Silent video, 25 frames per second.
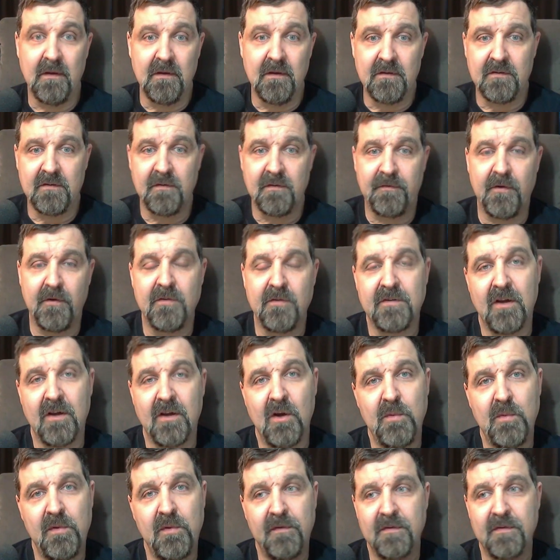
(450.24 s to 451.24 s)
So folks, I
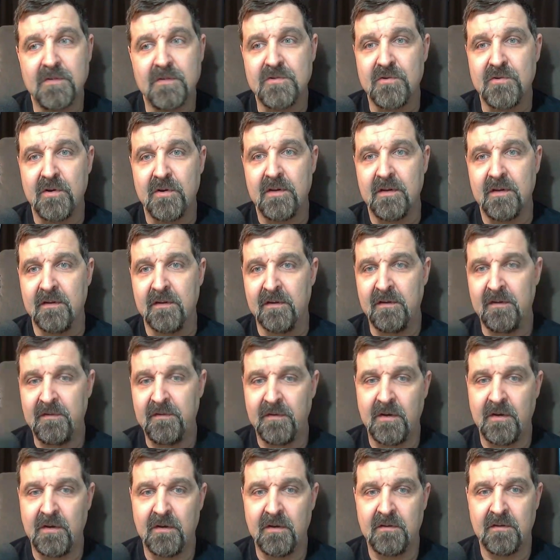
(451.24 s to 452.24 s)
hope you've enjoyed this
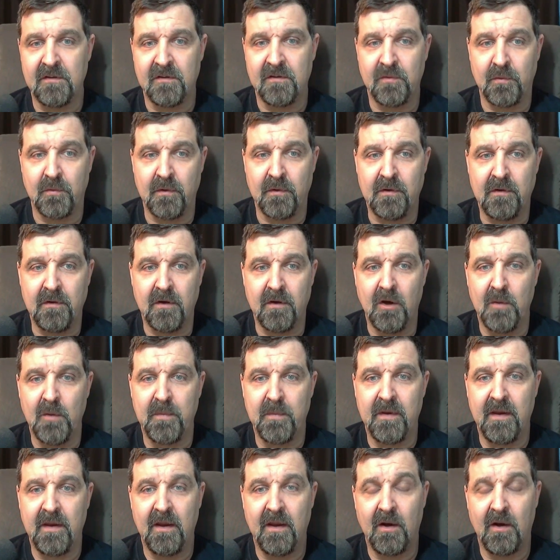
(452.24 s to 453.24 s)
video tutorial. I hope
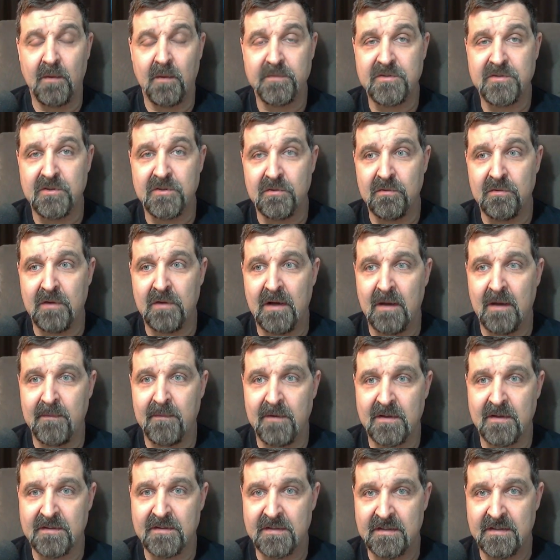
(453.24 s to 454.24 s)
it helped you uh,
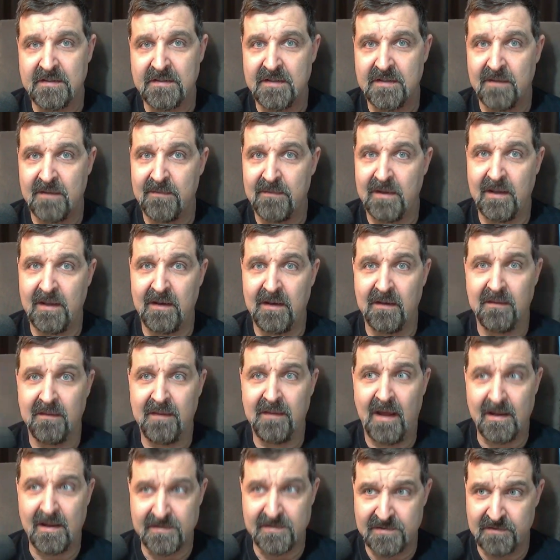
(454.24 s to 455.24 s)
because like I said, I've been getting
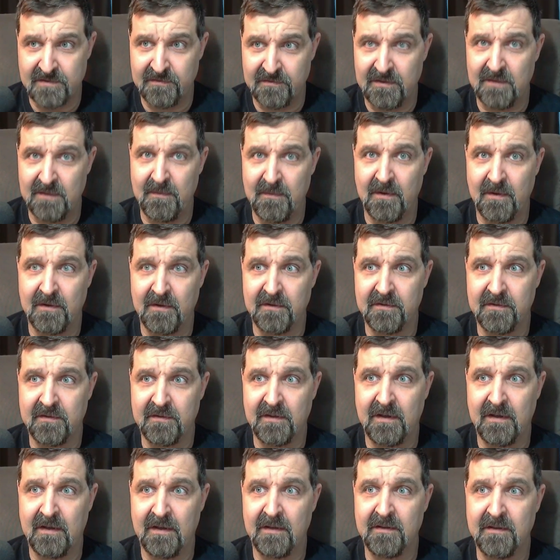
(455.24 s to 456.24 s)
thousands of emails.
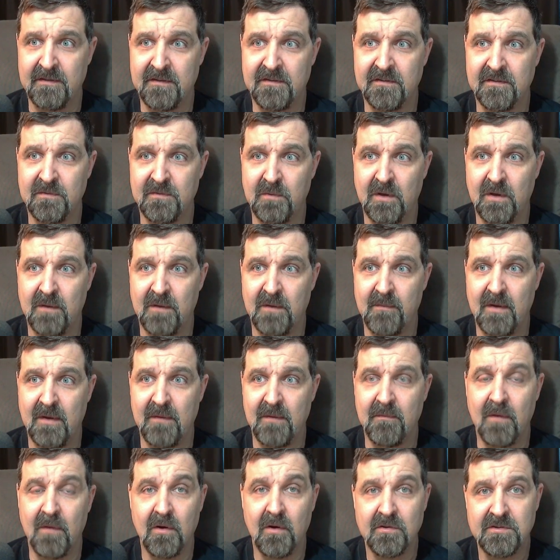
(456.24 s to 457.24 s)
Uh, this is one of my
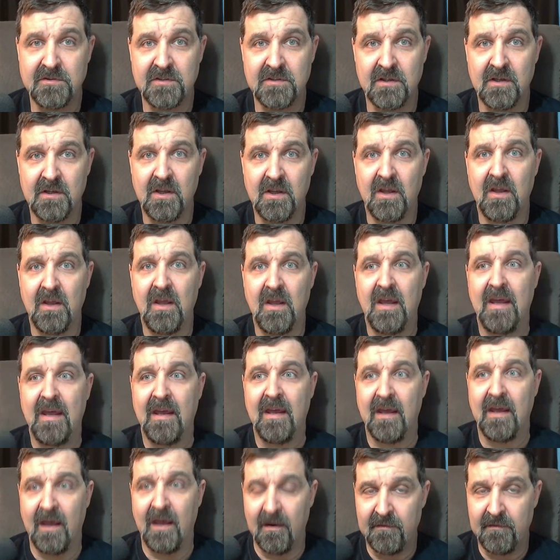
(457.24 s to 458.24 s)
most
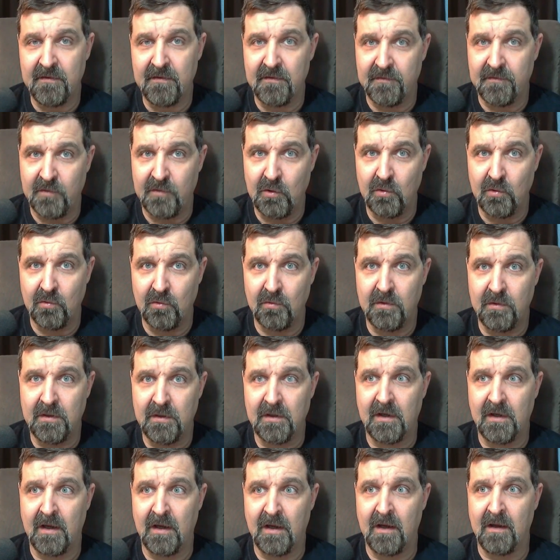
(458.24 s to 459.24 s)
ever
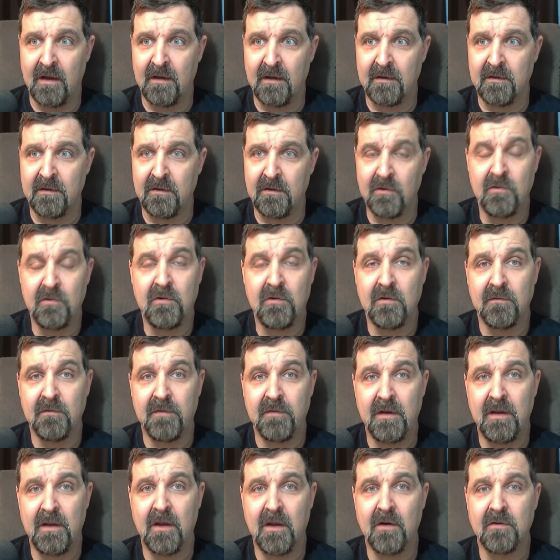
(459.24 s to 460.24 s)
viewed uh, YouTube
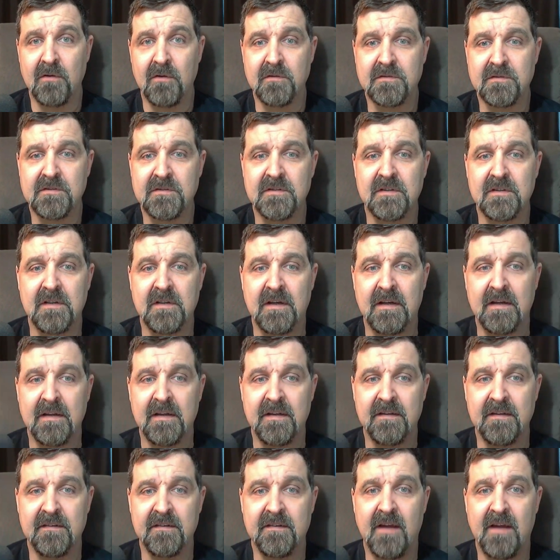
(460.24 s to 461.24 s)
videos uh,
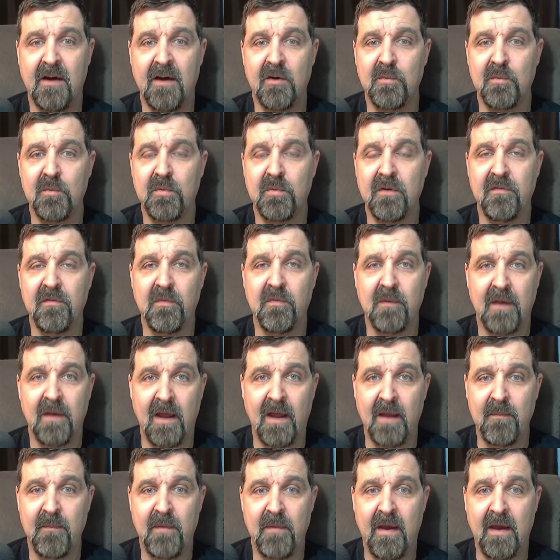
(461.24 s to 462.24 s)
is how to print from an
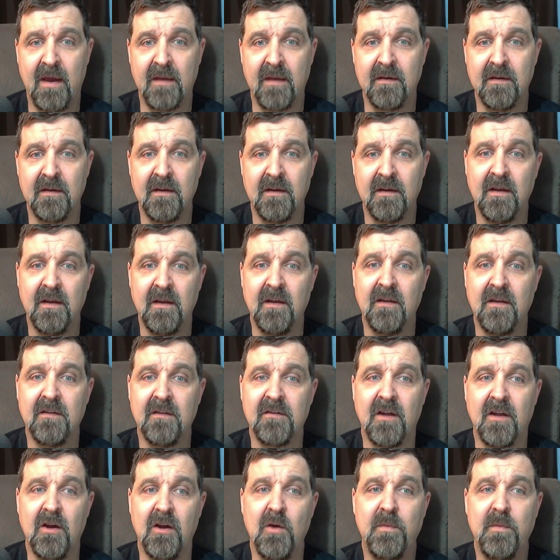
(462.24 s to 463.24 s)
iPad.
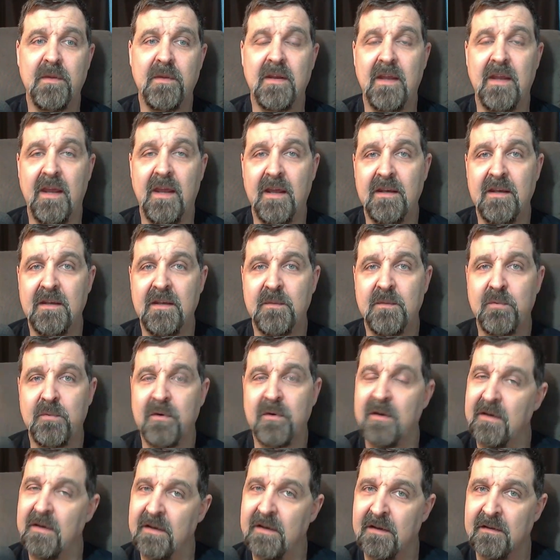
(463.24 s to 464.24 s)
So I hope that
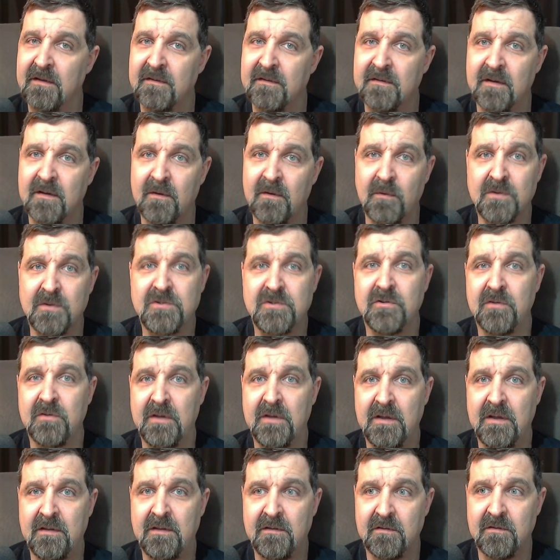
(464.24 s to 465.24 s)
HandyPrint is uh, what you
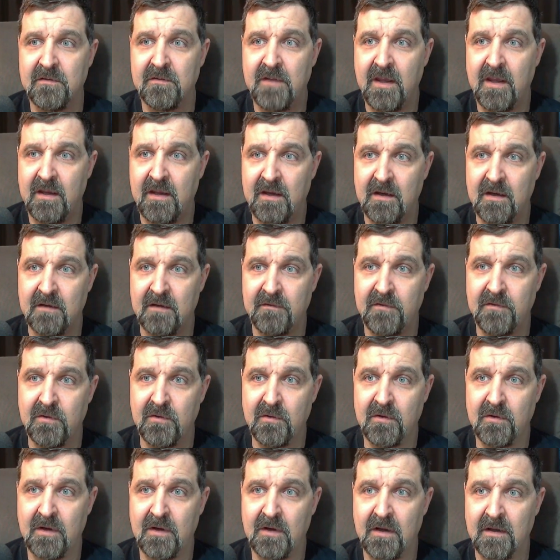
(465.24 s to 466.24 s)
need to take care of
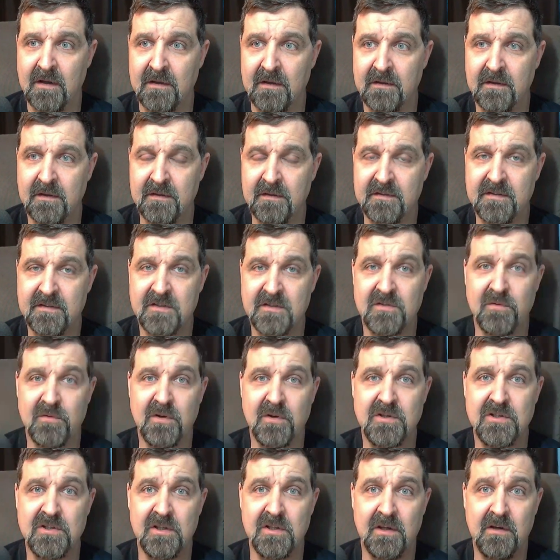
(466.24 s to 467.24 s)
your uh,
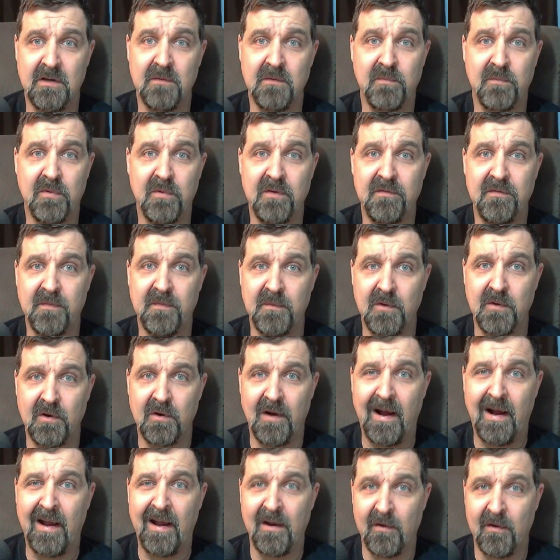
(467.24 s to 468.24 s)
situation there and print from your
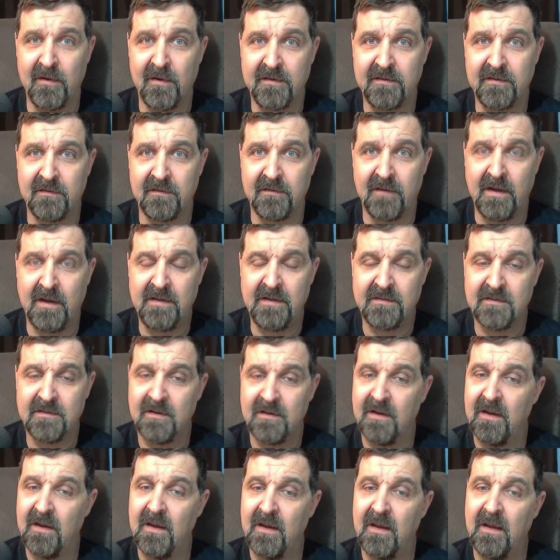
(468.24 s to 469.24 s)
iOS device.
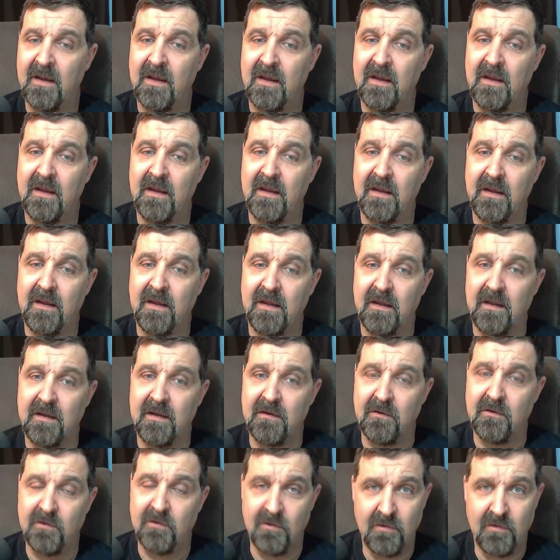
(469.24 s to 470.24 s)

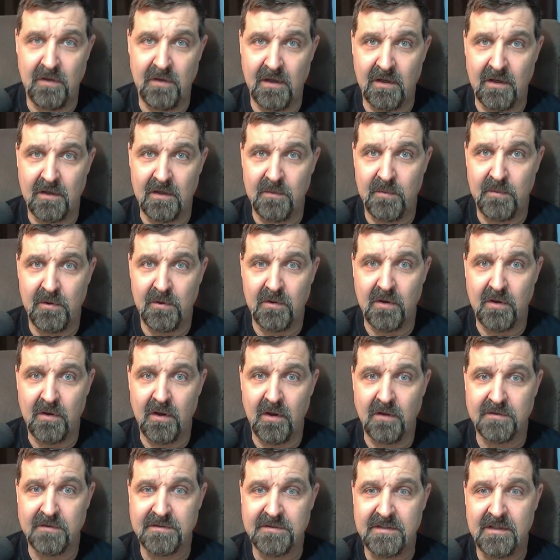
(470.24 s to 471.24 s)
You do need a computer to
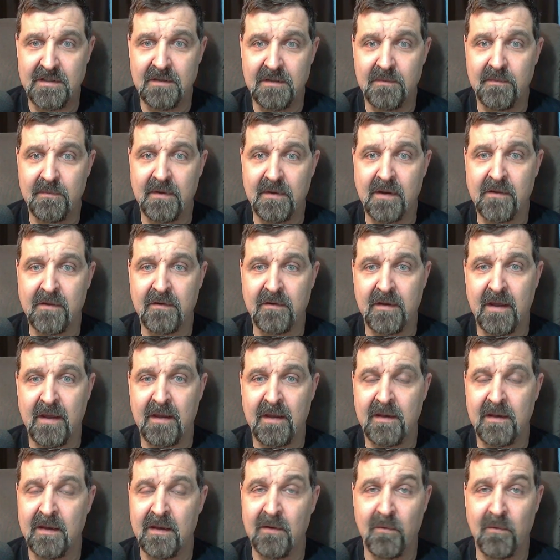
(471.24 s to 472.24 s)
host it, but other than
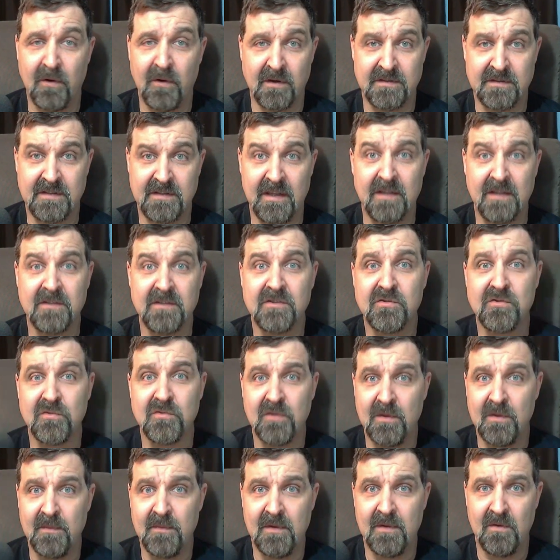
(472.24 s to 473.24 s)
that, it works
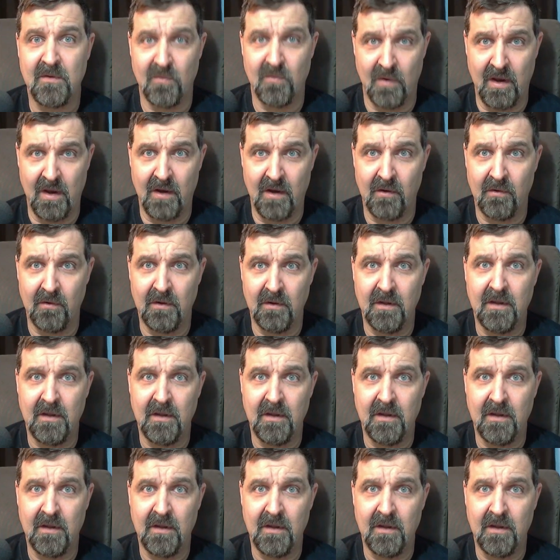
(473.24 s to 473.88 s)
extremely well.